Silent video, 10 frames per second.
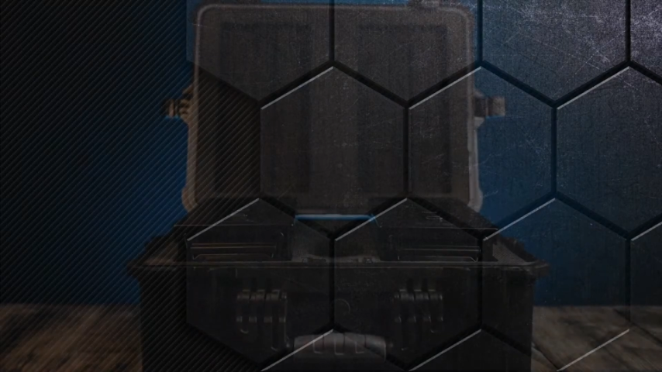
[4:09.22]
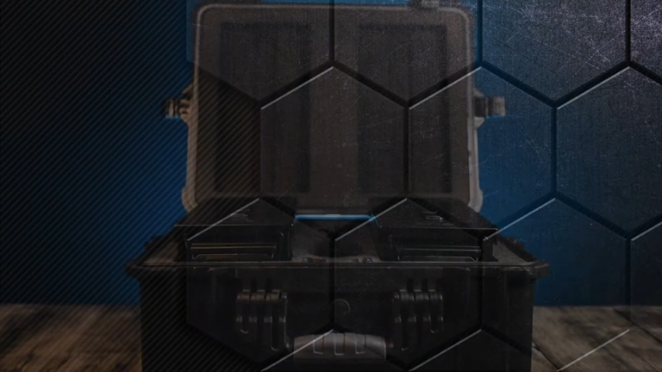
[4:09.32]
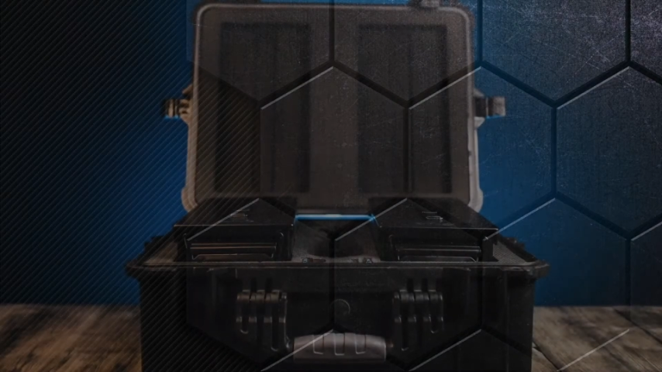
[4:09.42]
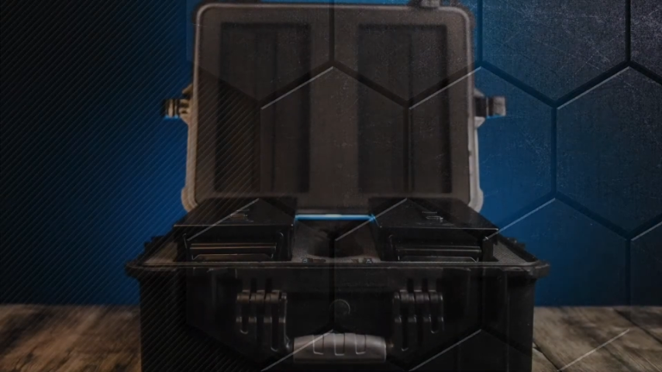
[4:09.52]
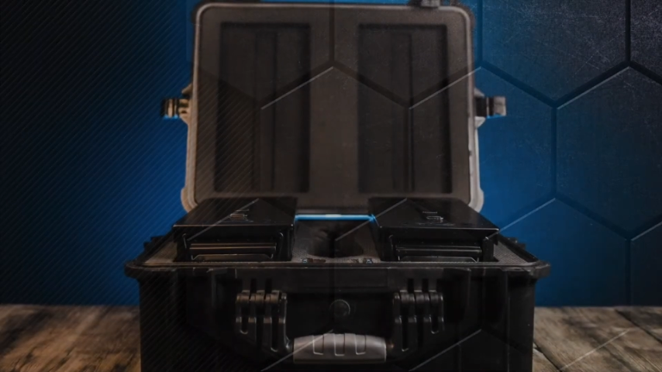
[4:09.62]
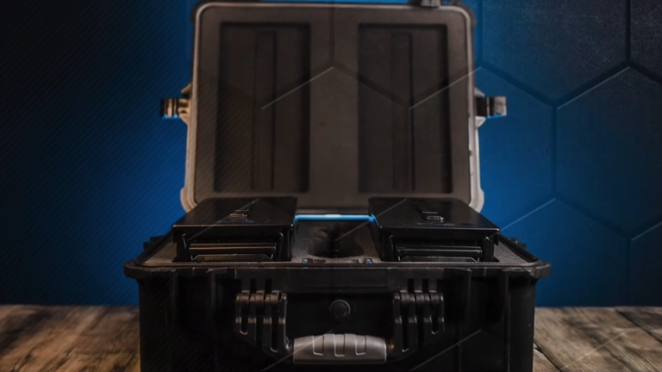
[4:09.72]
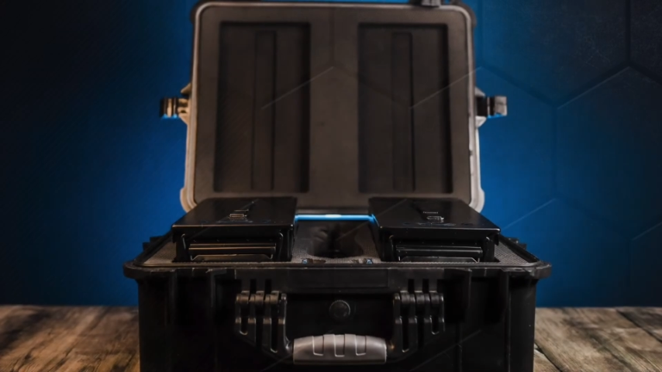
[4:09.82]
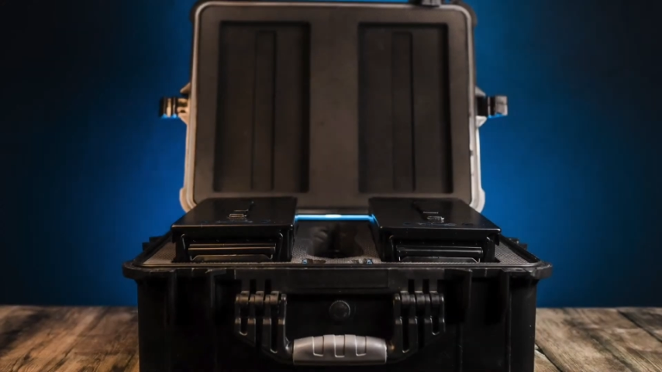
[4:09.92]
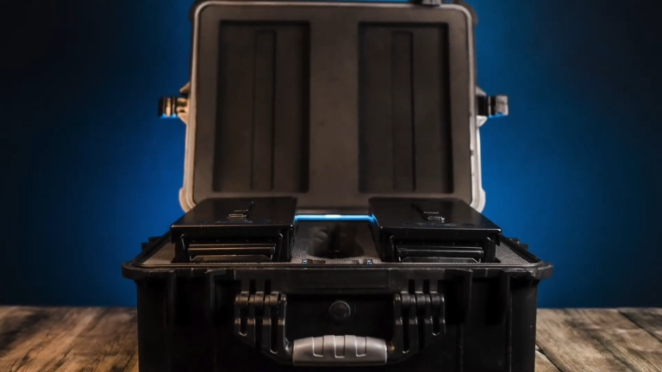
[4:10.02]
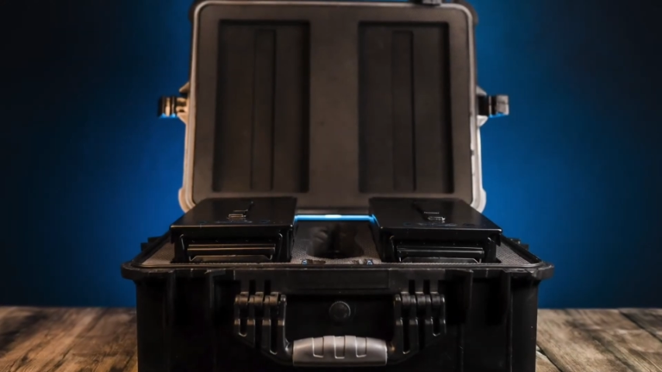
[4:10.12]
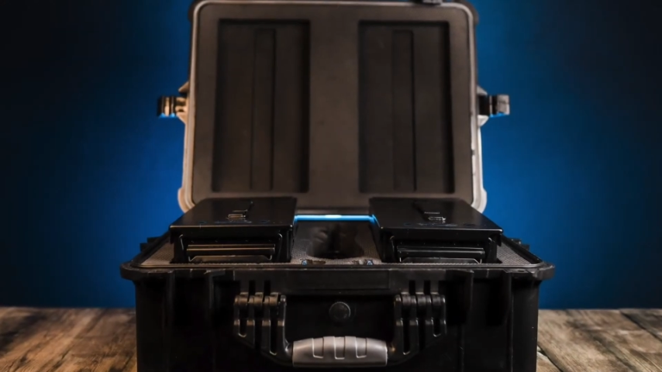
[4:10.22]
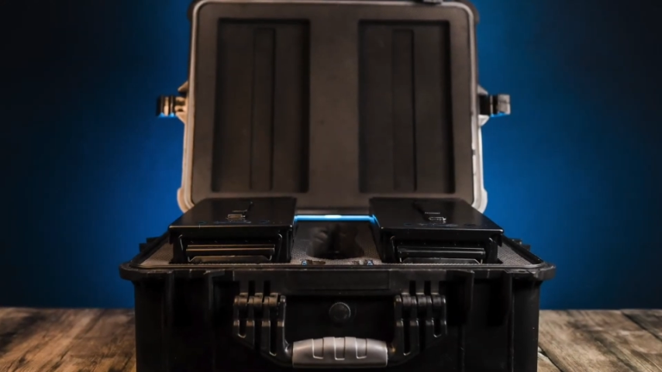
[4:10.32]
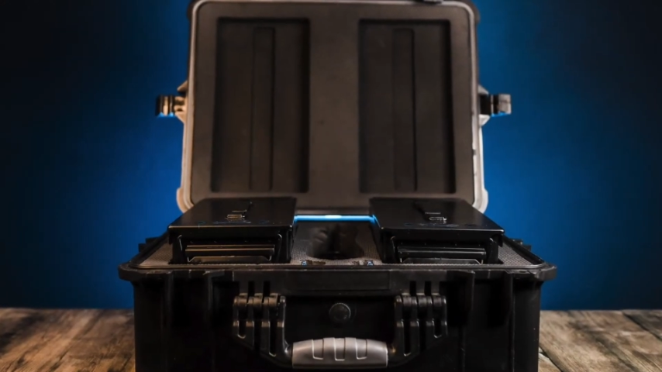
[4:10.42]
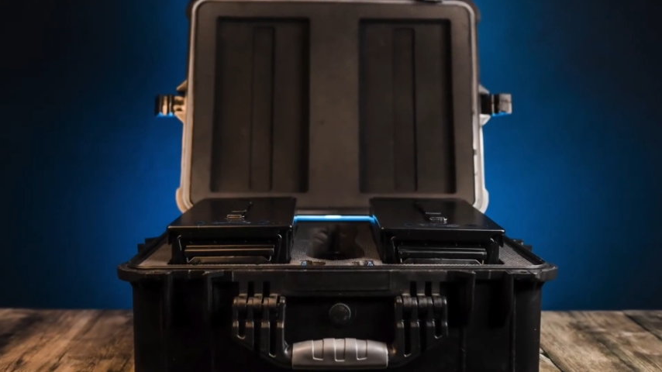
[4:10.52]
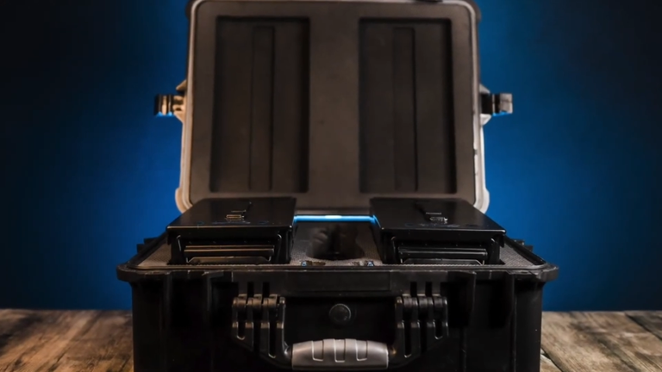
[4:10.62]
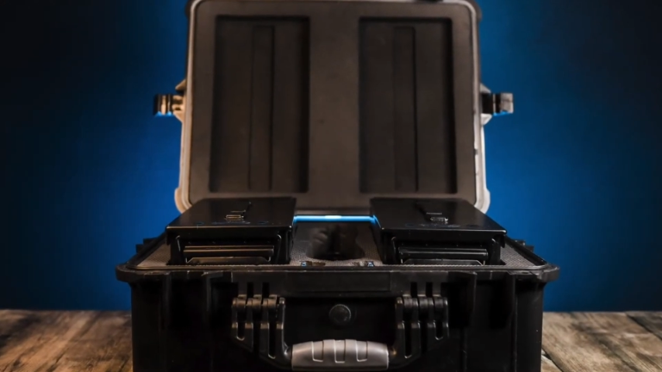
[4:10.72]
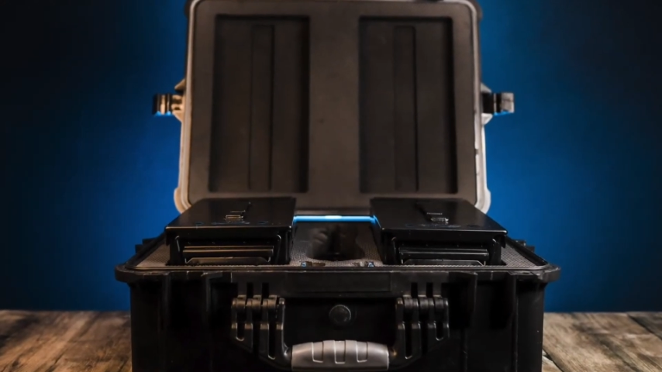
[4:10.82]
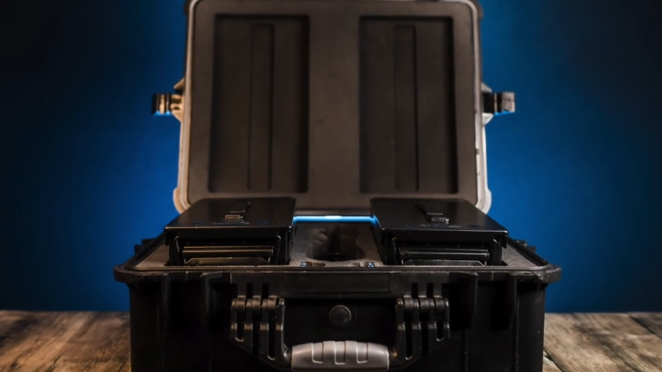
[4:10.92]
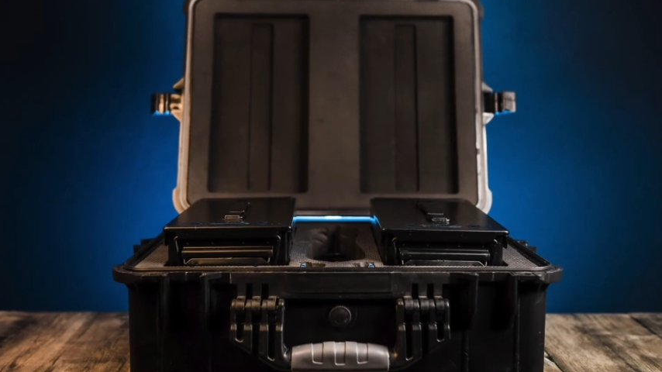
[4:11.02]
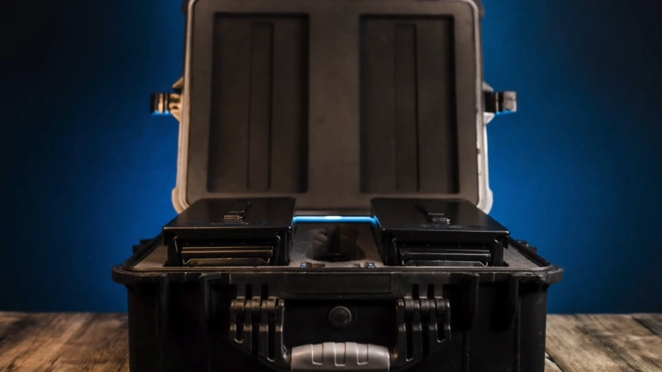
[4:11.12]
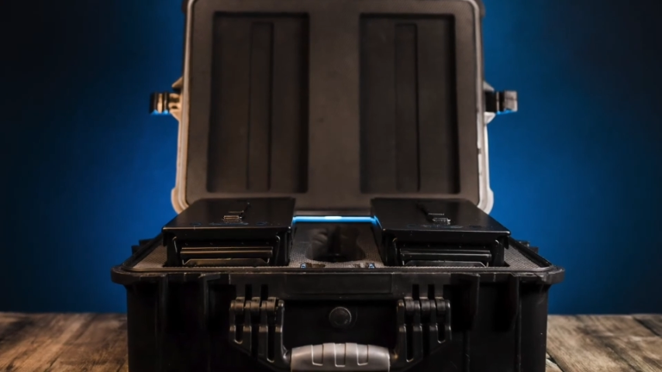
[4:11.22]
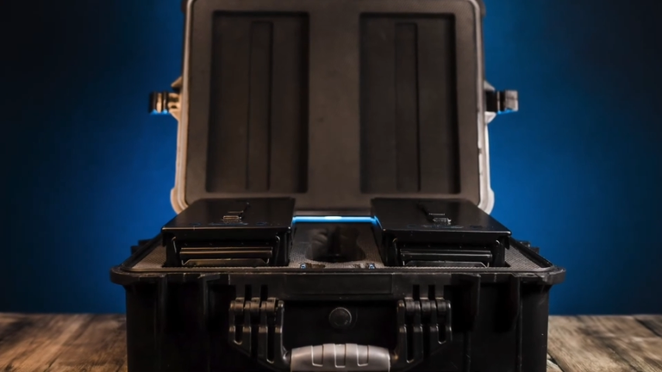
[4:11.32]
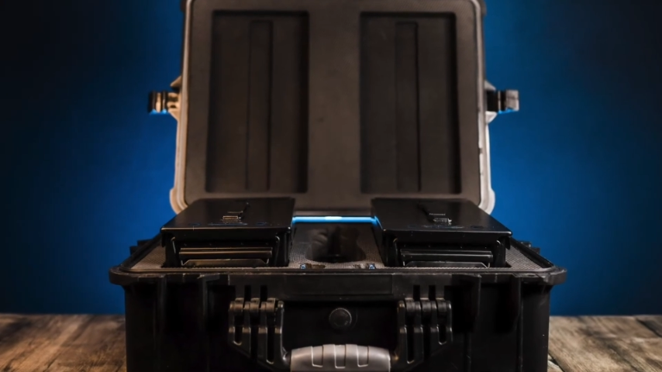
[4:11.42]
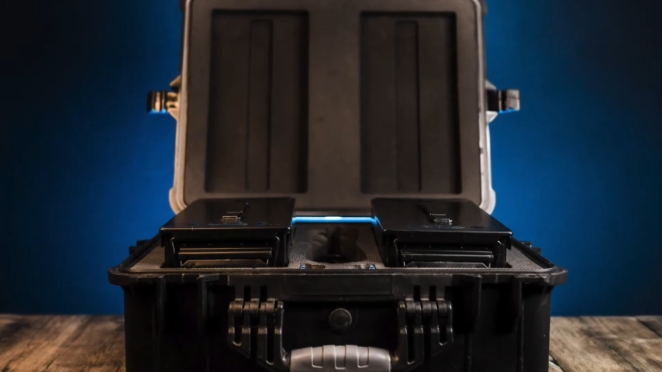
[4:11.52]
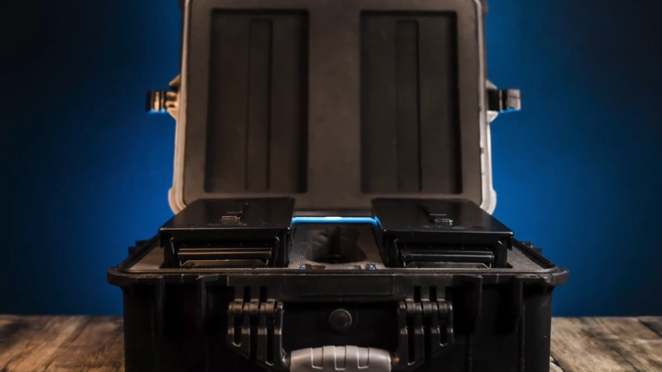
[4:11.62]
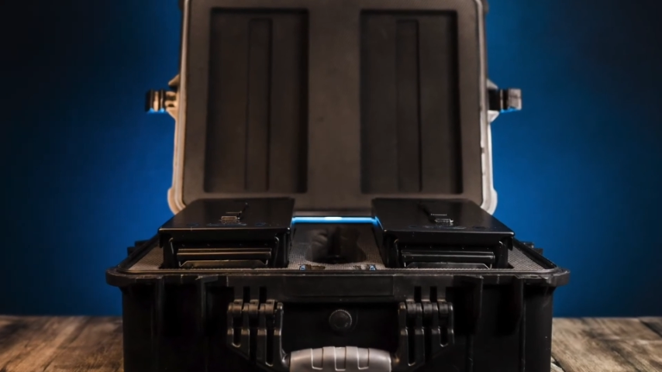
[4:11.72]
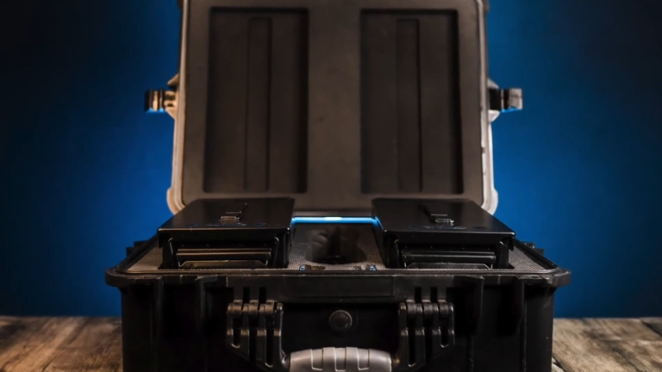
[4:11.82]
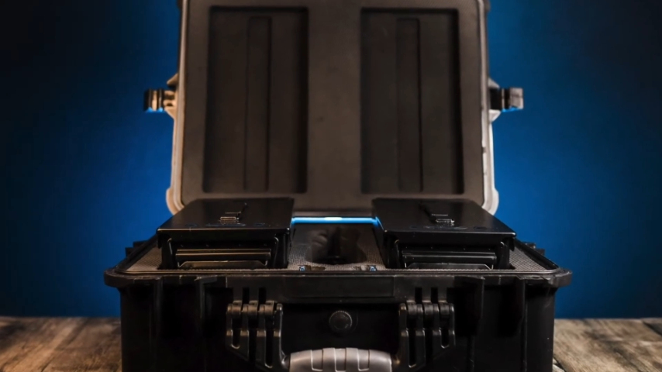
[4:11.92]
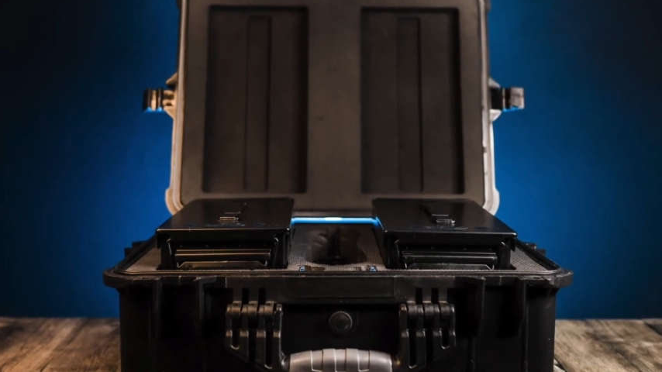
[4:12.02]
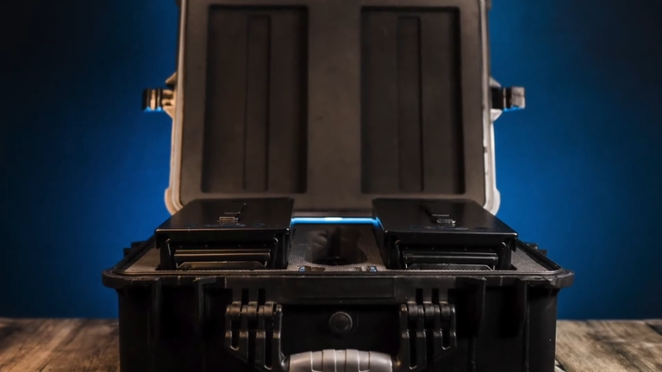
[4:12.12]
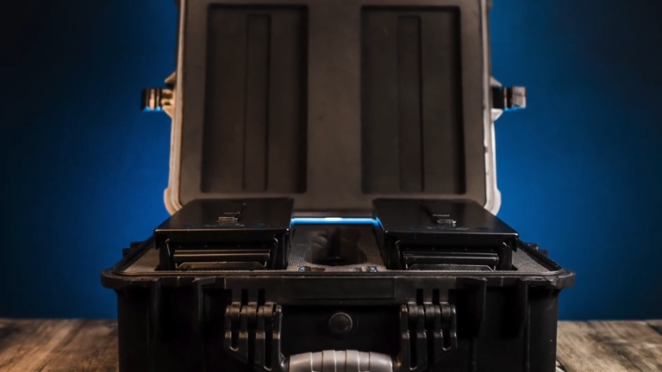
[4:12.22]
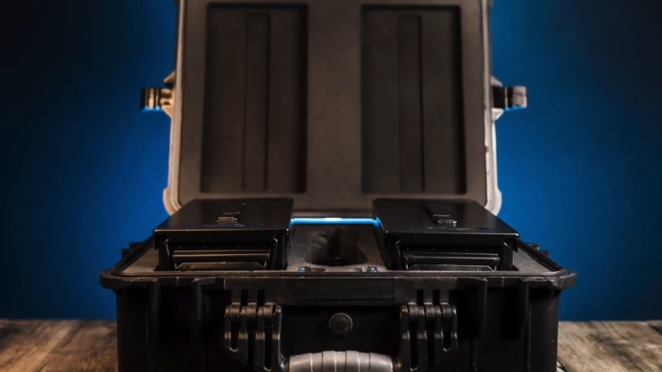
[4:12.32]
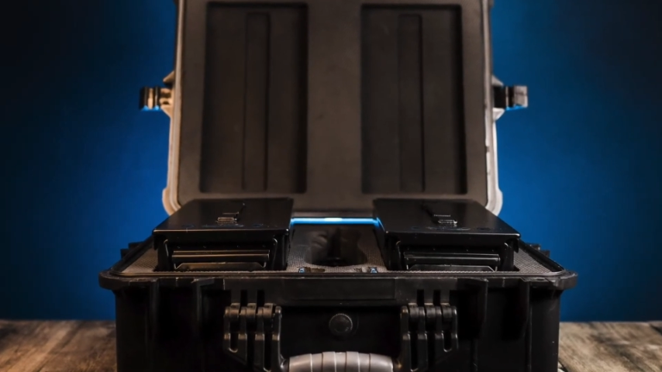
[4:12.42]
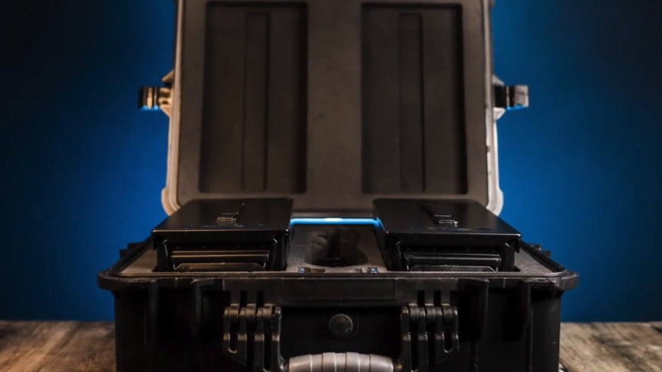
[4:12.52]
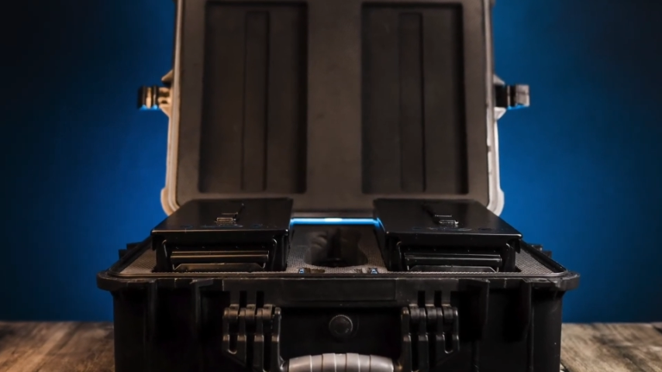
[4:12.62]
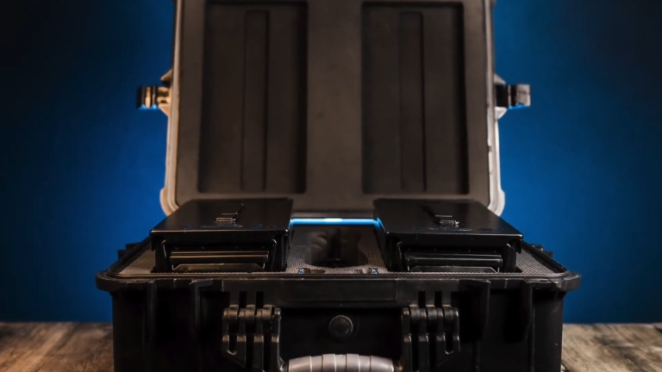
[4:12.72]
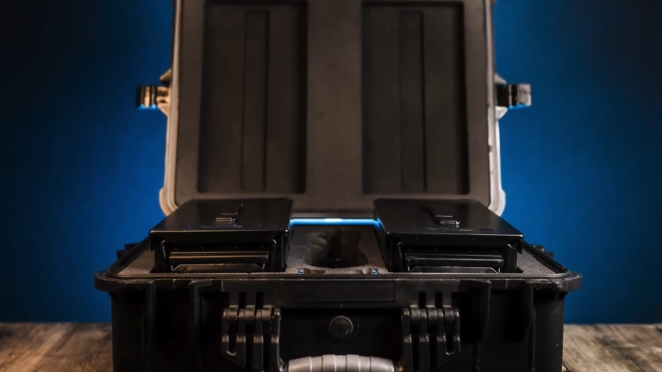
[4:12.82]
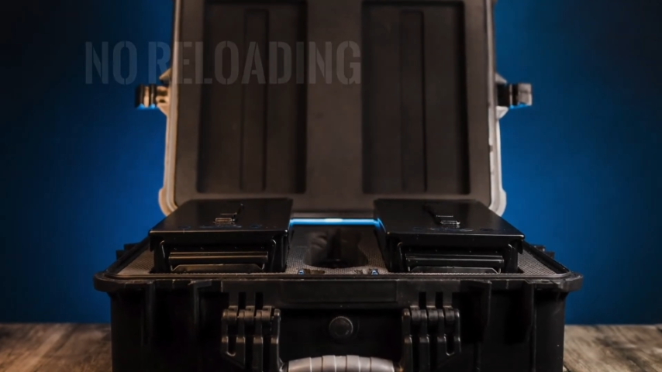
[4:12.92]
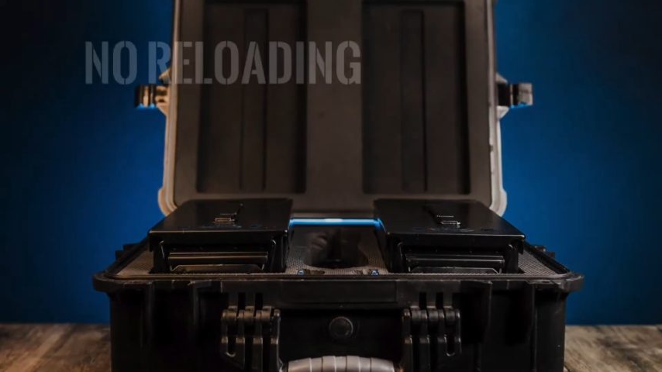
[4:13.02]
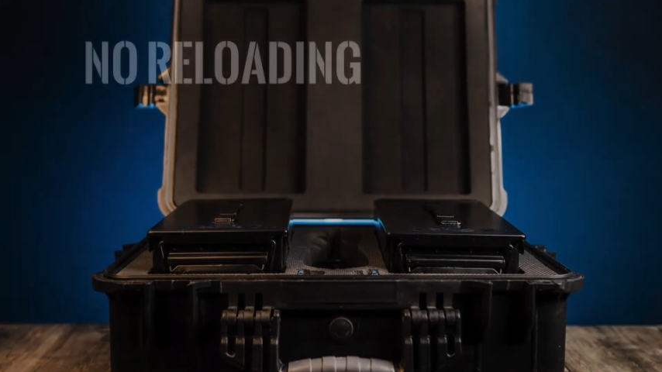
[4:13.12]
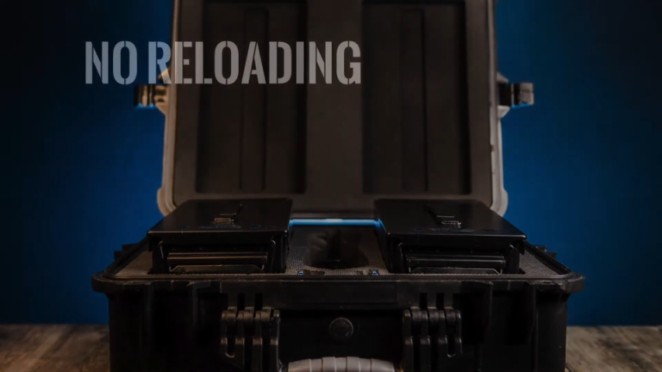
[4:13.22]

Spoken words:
[unreadable: no face in view]